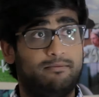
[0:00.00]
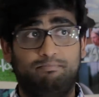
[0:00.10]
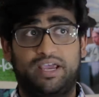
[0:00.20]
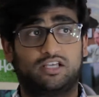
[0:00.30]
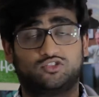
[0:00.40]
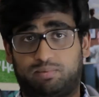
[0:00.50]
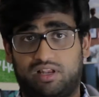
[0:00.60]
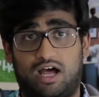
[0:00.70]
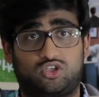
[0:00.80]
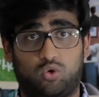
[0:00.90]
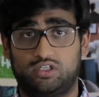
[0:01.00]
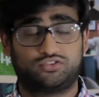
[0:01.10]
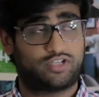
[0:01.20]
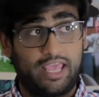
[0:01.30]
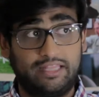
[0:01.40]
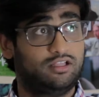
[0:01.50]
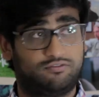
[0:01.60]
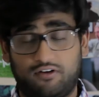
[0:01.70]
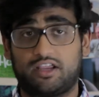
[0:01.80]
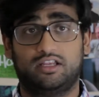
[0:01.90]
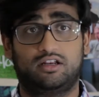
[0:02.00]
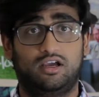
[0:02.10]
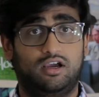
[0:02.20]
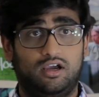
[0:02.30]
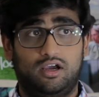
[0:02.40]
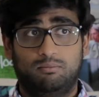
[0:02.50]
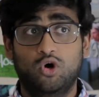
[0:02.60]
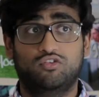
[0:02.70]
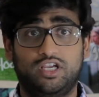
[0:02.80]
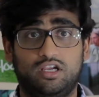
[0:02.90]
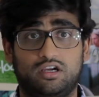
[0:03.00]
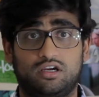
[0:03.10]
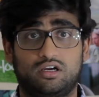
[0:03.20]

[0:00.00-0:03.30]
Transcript: biggest plot twist in the fucking movie,